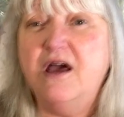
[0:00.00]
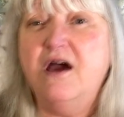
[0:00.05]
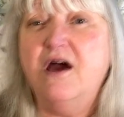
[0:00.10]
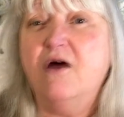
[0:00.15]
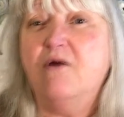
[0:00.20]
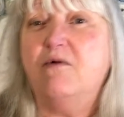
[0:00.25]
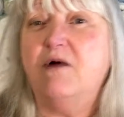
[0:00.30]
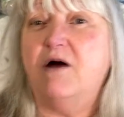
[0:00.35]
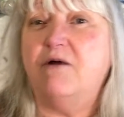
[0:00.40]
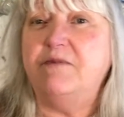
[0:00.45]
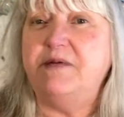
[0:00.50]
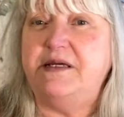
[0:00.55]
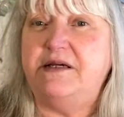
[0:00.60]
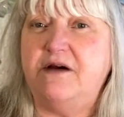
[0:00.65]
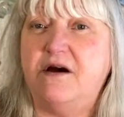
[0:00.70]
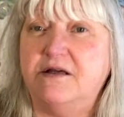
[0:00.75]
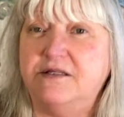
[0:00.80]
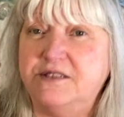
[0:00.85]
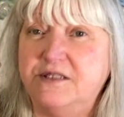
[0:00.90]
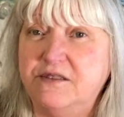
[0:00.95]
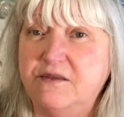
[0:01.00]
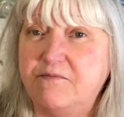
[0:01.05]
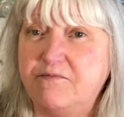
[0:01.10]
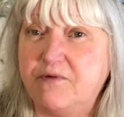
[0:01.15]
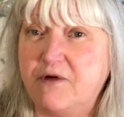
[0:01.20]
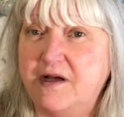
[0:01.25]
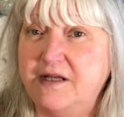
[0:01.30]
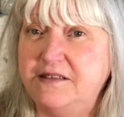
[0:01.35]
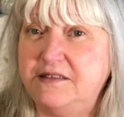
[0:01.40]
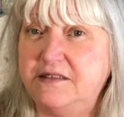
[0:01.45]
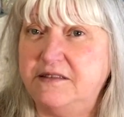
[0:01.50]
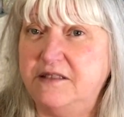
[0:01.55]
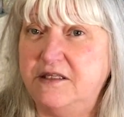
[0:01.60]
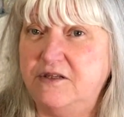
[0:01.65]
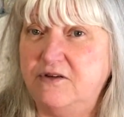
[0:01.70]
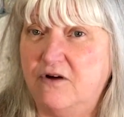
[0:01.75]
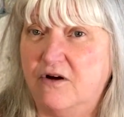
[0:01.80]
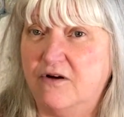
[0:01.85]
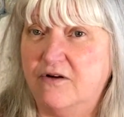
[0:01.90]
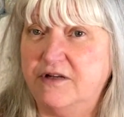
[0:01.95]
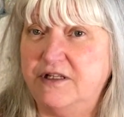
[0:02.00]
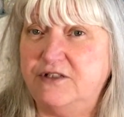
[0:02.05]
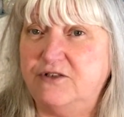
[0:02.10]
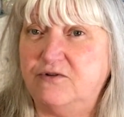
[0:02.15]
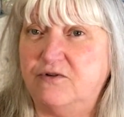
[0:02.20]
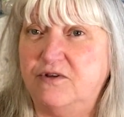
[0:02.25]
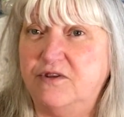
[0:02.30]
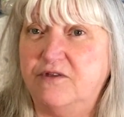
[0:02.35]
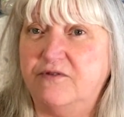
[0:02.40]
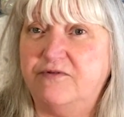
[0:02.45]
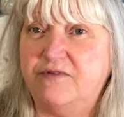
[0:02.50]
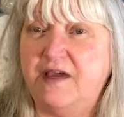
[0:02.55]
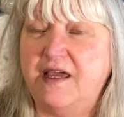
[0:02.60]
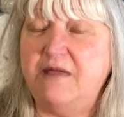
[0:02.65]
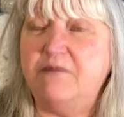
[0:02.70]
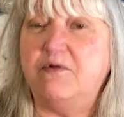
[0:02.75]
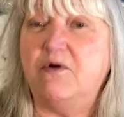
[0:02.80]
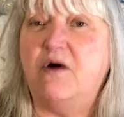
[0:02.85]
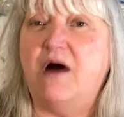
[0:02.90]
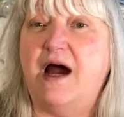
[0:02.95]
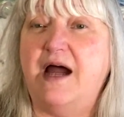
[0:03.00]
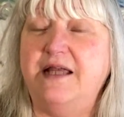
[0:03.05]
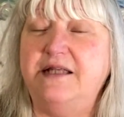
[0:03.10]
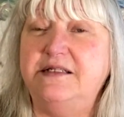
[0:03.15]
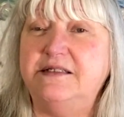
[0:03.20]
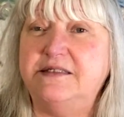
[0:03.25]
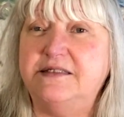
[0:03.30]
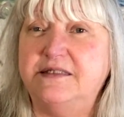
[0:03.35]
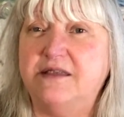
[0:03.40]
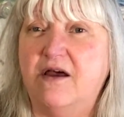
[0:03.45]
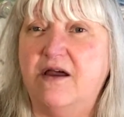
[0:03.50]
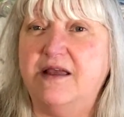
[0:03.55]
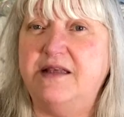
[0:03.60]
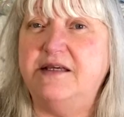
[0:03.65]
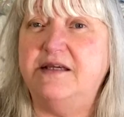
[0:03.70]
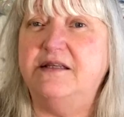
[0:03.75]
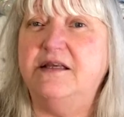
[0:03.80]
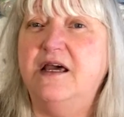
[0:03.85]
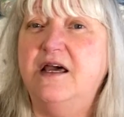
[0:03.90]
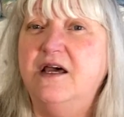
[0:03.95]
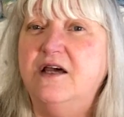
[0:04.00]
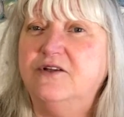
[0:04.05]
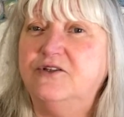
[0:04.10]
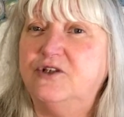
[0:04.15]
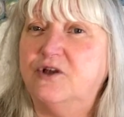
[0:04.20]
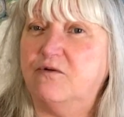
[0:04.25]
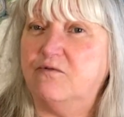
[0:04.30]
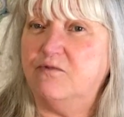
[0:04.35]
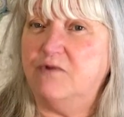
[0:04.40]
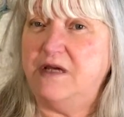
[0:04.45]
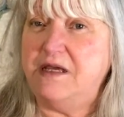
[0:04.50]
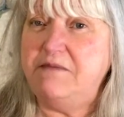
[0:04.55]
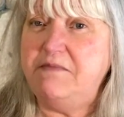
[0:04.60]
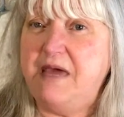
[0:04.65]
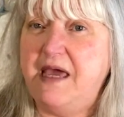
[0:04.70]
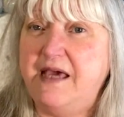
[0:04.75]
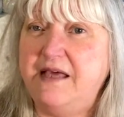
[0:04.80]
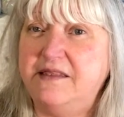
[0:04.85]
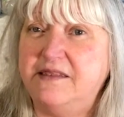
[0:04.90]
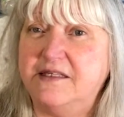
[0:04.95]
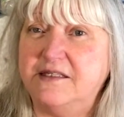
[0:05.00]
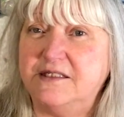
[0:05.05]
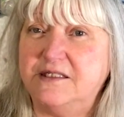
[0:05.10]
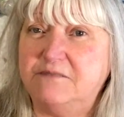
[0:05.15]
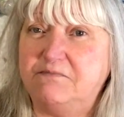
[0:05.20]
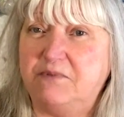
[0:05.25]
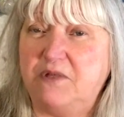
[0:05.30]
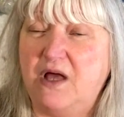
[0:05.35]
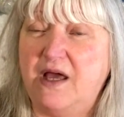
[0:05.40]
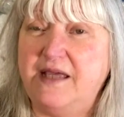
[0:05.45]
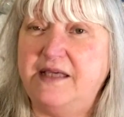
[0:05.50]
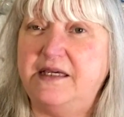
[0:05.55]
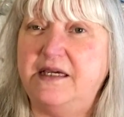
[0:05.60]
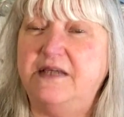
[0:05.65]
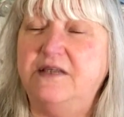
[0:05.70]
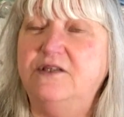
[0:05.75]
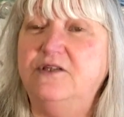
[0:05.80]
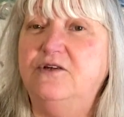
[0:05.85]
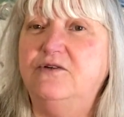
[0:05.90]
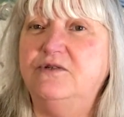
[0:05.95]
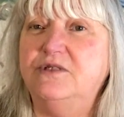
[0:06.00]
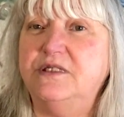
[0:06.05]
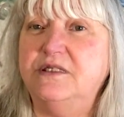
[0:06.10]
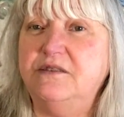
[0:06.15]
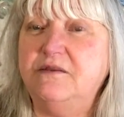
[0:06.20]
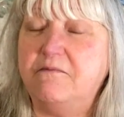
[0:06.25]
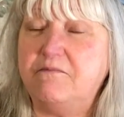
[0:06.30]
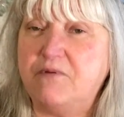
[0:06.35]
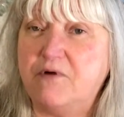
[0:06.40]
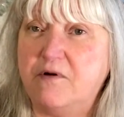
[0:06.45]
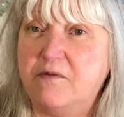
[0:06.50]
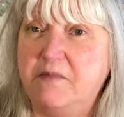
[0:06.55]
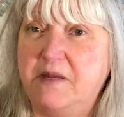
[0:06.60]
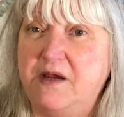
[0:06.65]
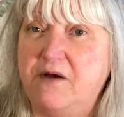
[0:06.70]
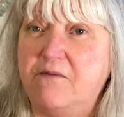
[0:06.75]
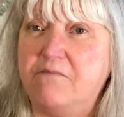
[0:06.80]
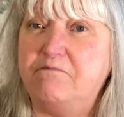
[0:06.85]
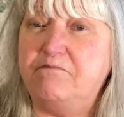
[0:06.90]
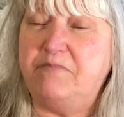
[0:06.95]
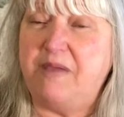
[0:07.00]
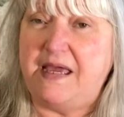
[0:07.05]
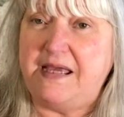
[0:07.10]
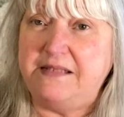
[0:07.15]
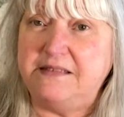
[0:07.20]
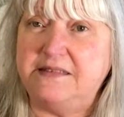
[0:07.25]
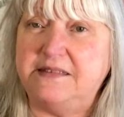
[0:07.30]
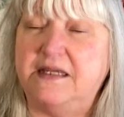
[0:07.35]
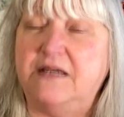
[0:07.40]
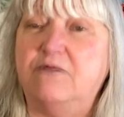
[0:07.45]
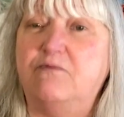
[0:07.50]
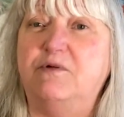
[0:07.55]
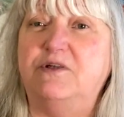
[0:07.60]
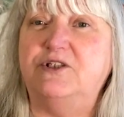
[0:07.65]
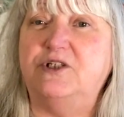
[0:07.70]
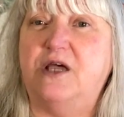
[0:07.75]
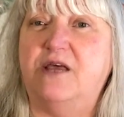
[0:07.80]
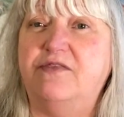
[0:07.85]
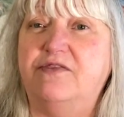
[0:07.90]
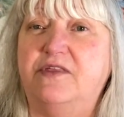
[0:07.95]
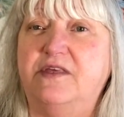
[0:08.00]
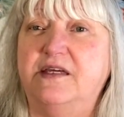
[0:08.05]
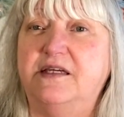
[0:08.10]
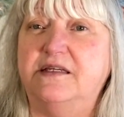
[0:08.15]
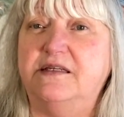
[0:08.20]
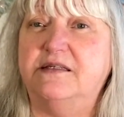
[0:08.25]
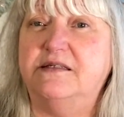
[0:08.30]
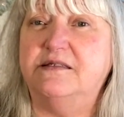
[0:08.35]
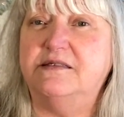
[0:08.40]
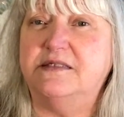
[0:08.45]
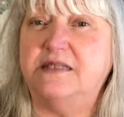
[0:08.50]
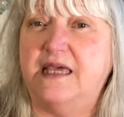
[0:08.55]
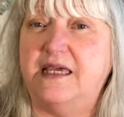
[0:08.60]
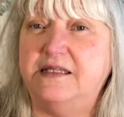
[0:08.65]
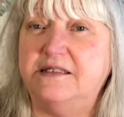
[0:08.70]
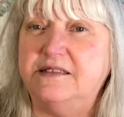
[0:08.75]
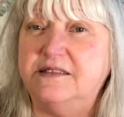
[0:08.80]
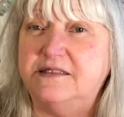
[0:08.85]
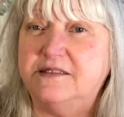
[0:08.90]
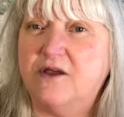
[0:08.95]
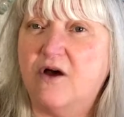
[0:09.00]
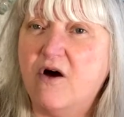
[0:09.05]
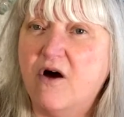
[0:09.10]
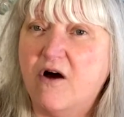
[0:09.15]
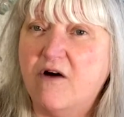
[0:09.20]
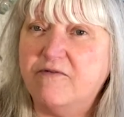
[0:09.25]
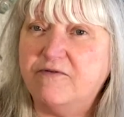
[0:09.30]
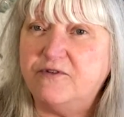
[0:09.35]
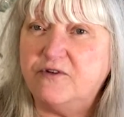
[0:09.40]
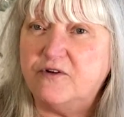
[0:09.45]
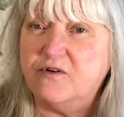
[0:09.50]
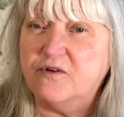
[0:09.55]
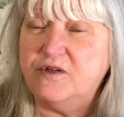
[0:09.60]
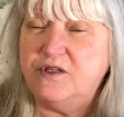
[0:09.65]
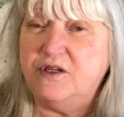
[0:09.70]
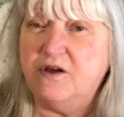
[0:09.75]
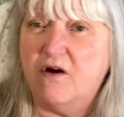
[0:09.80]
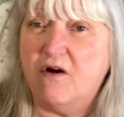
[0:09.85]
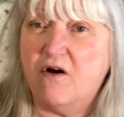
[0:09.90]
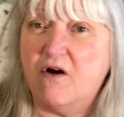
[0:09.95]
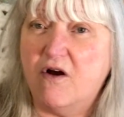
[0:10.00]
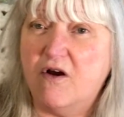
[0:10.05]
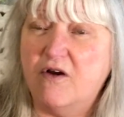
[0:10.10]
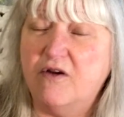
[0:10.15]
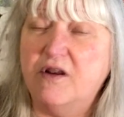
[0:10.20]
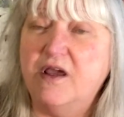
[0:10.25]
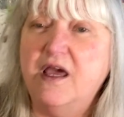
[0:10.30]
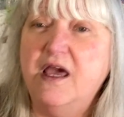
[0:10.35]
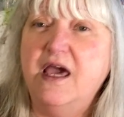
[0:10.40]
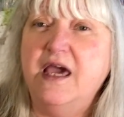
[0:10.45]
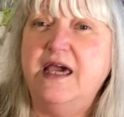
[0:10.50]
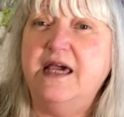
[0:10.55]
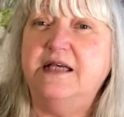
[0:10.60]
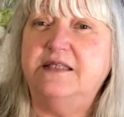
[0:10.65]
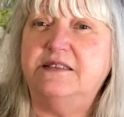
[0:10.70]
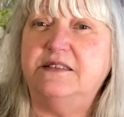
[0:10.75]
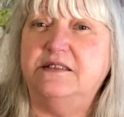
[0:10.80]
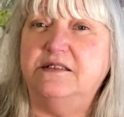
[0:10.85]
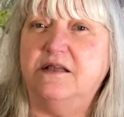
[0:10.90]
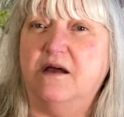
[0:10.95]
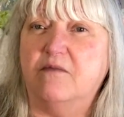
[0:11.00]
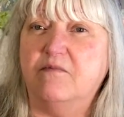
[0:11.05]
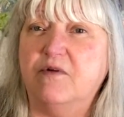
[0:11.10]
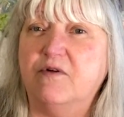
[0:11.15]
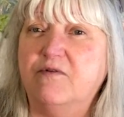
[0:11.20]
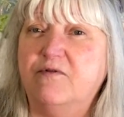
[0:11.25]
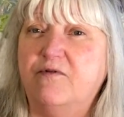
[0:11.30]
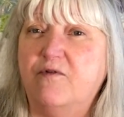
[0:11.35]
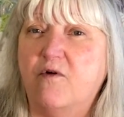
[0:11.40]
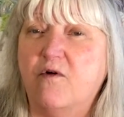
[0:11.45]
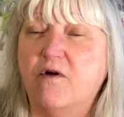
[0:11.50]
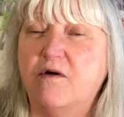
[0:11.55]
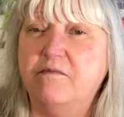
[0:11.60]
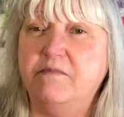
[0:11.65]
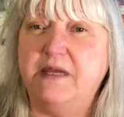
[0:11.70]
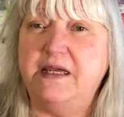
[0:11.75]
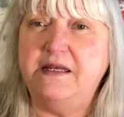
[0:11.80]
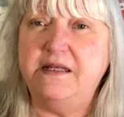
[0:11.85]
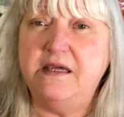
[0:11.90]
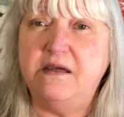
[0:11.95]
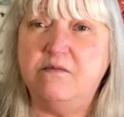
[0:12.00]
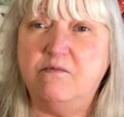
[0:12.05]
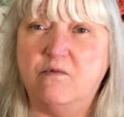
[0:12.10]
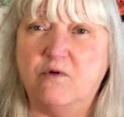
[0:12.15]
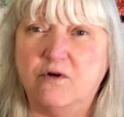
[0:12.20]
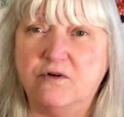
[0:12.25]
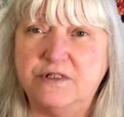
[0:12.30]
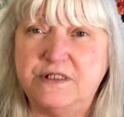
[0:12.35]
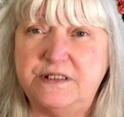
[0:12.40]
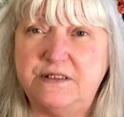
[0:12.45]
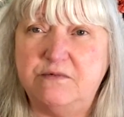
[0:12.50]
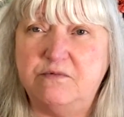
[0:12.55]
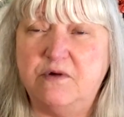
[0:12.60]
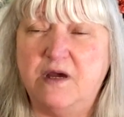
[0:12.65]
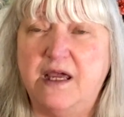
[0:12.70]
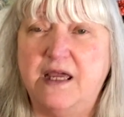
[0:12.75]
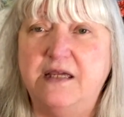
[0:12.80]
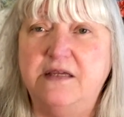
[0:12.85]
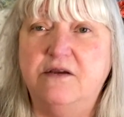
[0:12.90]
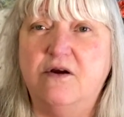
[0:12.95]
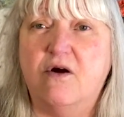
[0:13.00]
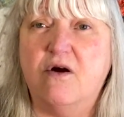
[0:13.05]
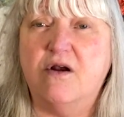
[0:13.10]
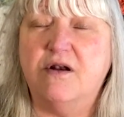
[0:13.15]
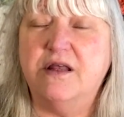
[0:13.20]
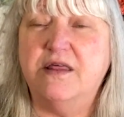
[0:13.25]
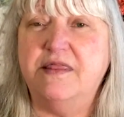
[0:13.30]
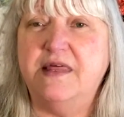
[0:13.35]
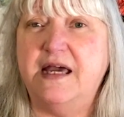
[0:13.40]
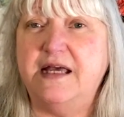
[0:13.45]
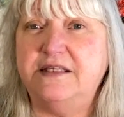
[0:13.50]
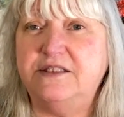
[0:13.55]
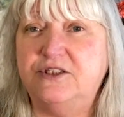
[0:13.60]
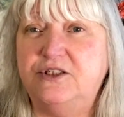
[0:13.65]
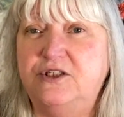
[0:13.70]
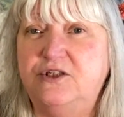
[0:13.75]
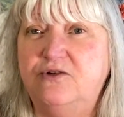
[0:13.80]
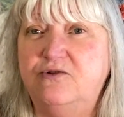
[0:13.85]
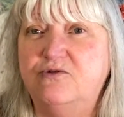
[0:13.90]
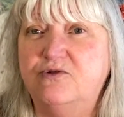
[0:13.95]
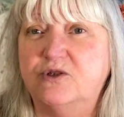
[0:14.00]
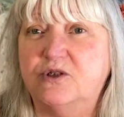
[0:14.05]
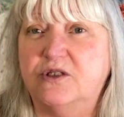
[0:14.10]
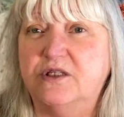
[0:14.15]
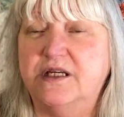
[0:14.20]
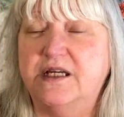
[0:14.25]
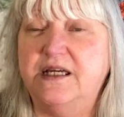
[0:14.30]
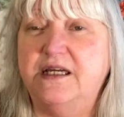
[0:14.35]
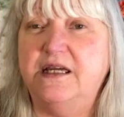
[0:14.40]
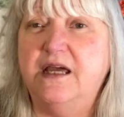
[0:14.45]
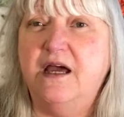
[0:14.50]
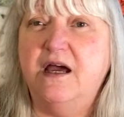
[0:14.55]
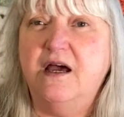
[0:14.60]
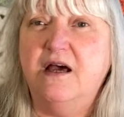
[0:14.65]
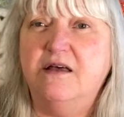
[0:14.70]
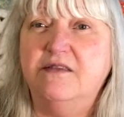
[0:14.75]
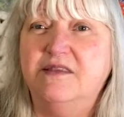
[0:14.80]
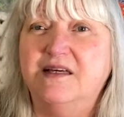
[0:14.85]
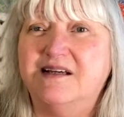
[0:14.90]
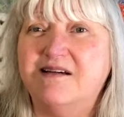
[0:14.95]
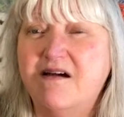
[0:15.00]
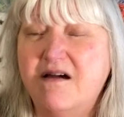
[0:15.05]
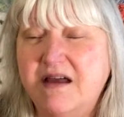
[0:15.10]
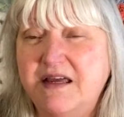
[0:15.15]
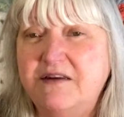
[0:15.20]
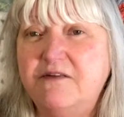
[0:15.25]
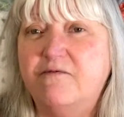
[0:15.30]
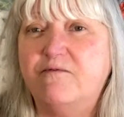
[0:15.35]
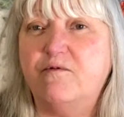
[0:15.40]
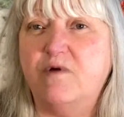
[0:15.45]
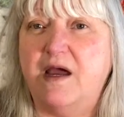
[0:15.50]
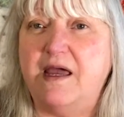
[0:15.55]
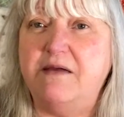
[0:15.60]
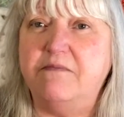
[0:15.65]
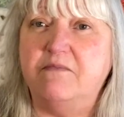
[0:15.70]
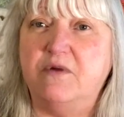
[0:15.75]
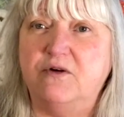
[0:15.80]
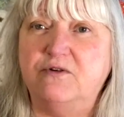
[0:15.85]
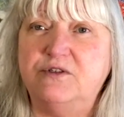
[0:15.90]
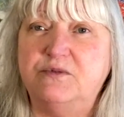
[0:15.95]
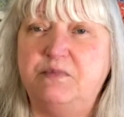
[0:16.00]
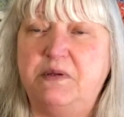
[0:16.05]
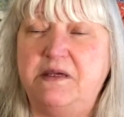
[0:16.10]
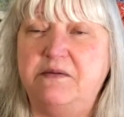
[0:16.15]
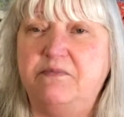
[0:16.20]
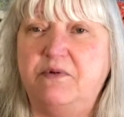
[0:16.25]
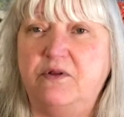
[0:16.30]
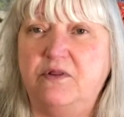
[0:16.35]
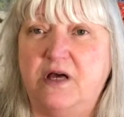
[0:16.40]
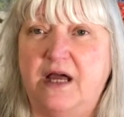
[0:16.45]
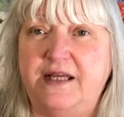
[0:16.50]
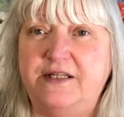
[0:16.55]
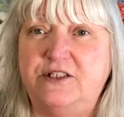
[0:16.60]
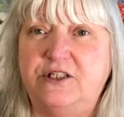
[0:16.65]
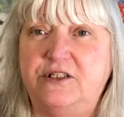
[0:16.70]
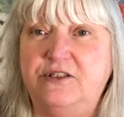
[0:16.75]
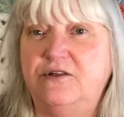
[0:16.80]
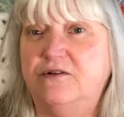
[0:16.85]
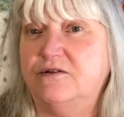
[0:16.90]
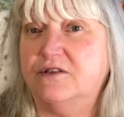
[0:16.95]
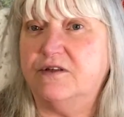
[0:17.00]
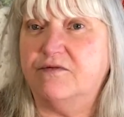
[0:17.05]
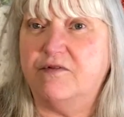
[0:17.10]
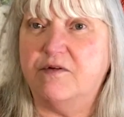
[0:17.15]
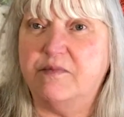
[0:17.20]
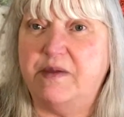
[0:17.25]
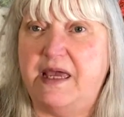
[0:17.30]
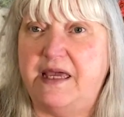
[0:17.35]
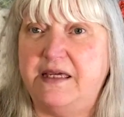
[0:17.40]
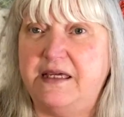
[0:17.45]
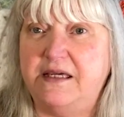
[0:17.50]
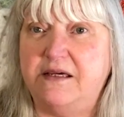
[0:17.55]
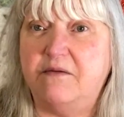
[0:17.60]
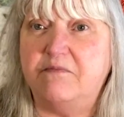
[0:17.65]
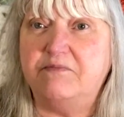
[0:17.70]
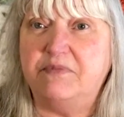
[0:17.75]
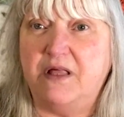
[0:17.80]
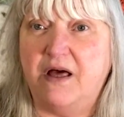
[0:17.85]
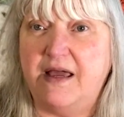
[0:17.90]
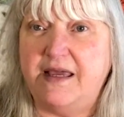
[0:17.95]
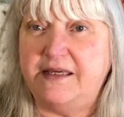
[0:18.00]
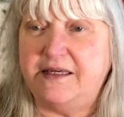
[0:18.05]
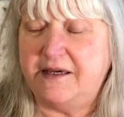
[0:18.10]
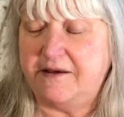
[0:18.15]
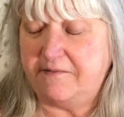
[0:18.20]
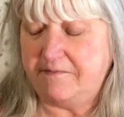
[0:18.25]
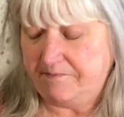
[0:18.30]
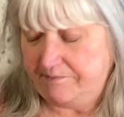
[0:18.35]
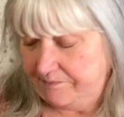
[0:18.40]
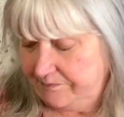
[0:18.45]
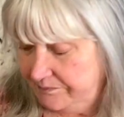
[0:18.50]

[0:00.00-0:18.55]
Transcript: Well, because of the price and the yardage on the Fable, I decided to remake this blanket using the Premier Basic, which I think is a softer yarn. It's a number 4 medium worsted weight yarn, and that's usually the kind of weight most people like to use for making a blanket.